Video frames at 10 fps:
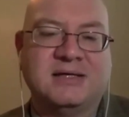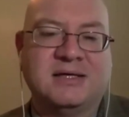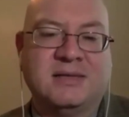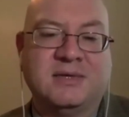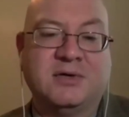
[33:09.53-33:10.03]

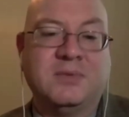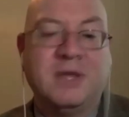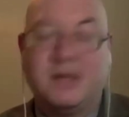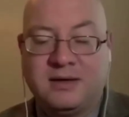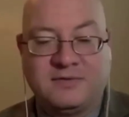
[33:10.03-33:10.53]

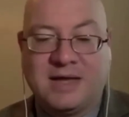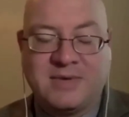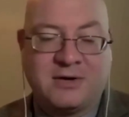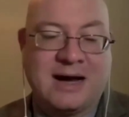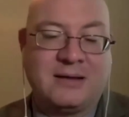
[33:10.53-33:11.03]
for that
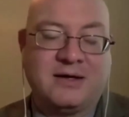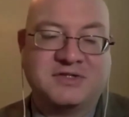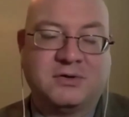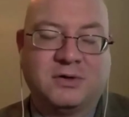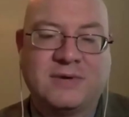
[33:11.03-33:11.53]
matter, allies
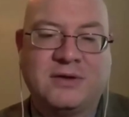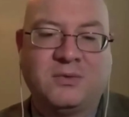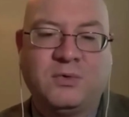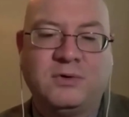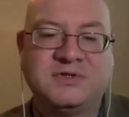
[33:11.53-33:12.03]
all around the
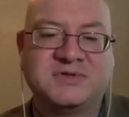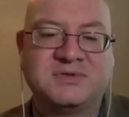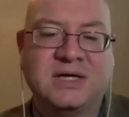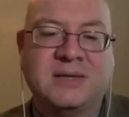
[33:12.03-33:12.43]
world as